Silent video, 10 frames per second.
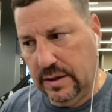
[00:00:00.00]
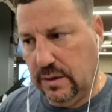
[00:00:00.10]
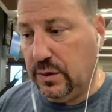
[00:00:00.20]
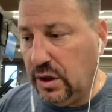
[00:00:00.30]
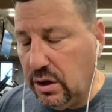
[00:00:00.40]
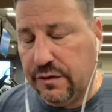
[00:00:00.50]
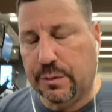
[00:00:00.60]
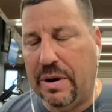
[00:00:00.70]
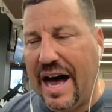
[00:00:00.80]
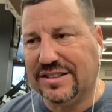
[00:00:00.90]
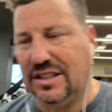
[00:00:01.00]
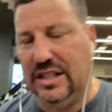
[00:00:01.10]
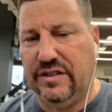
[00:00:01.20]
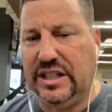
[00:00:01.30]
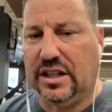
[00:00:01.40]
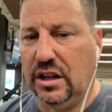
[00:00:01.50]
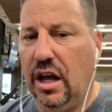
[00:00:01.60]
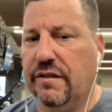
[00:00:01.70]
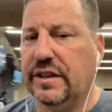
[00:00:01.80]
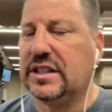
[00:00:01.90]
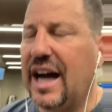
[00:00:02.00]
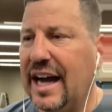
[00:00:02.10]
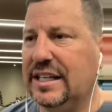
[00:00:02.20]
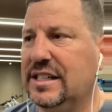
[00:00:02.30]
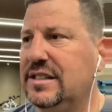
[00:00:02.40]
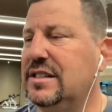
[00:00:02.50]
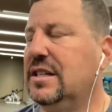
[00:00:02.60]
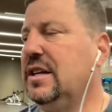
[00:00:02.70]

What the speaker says: When you look for positivity and love and kindness